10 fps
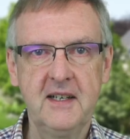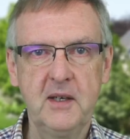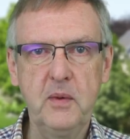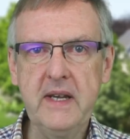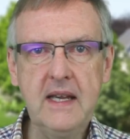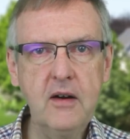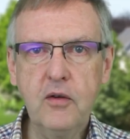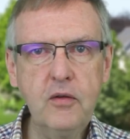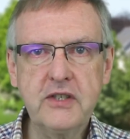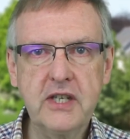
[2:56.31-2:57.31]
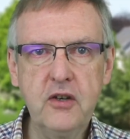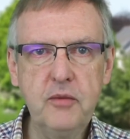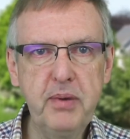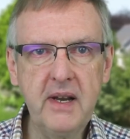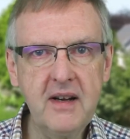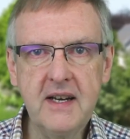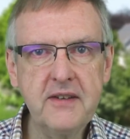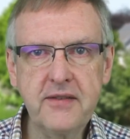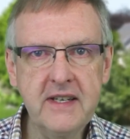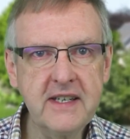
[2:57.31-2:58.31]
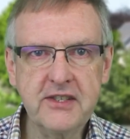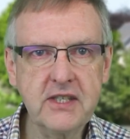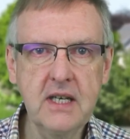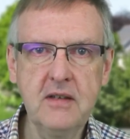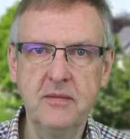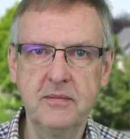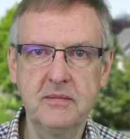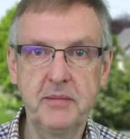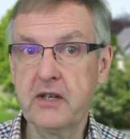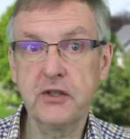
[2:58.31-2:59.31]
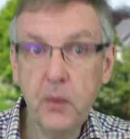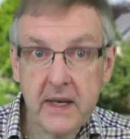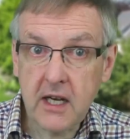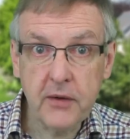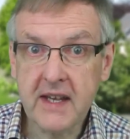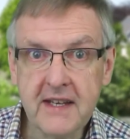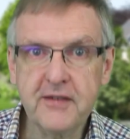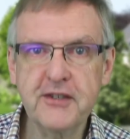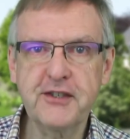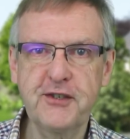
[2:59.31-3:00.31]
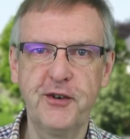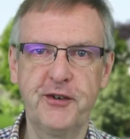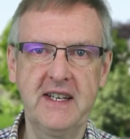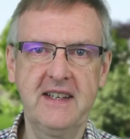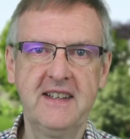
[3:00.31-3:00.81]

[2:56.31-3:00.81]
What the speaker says: We all too blithely assume, because we know the end of the story,